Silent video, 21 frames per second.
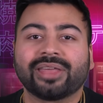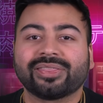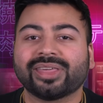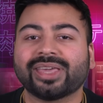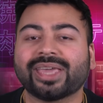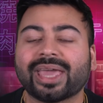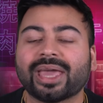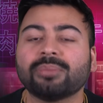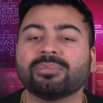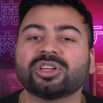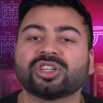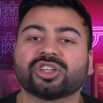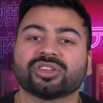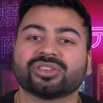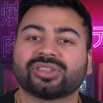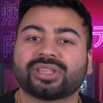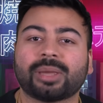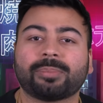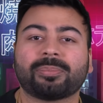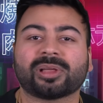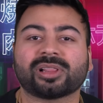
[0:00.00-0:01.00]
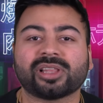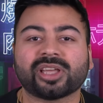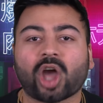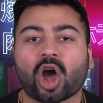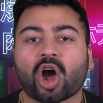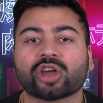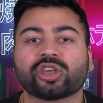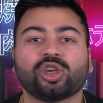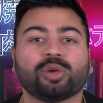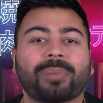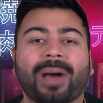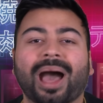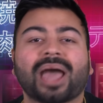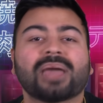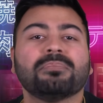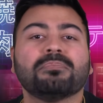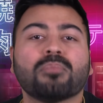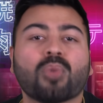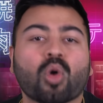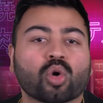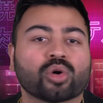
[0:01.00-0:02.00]
The images typically occupy
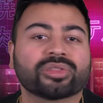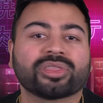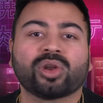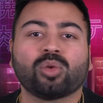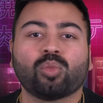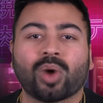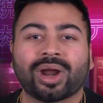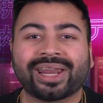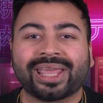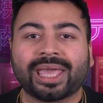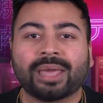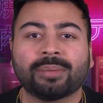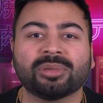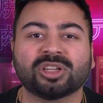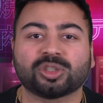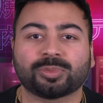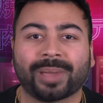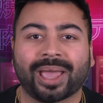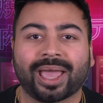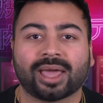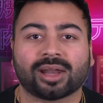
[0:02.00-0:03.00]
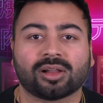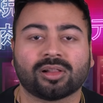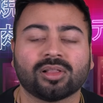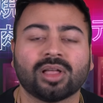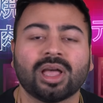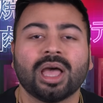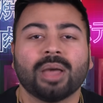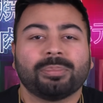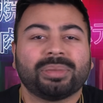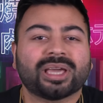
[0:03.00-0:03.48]
more than one image panel,